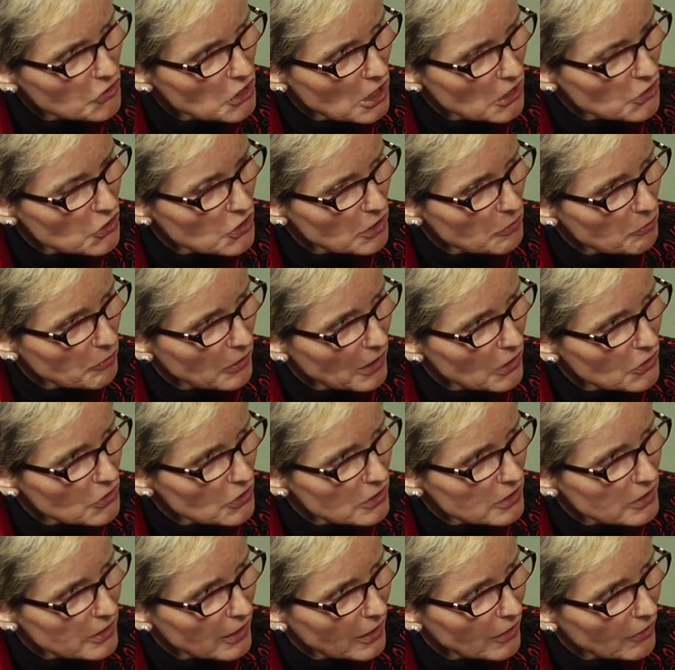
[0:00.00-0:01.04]
touching
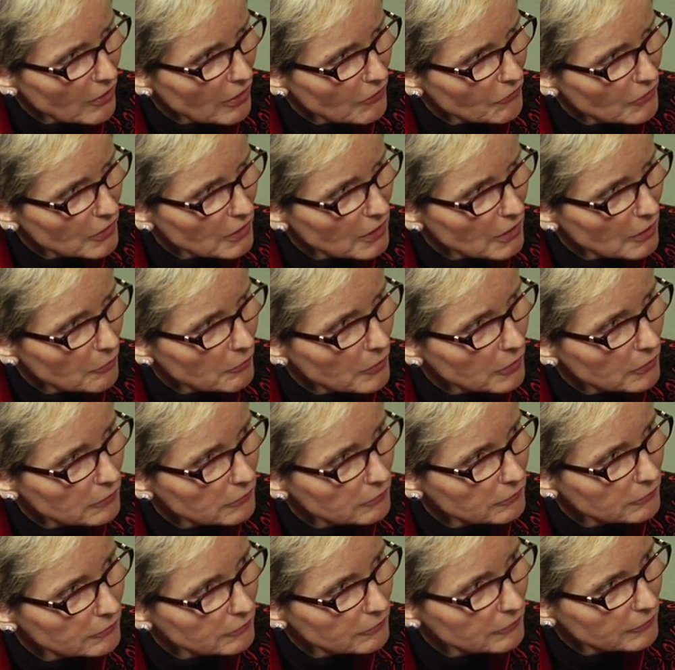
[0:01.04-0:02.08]
patients' hair after chemo?
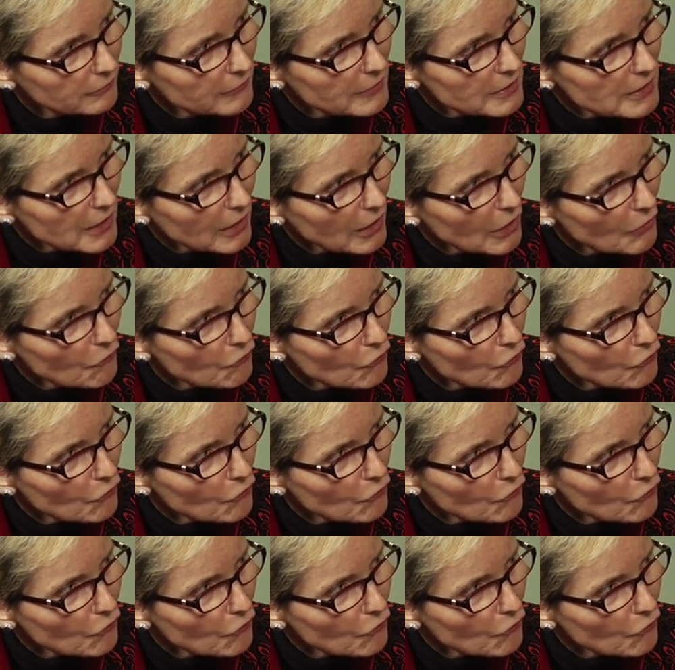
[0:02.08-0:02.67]
It's like a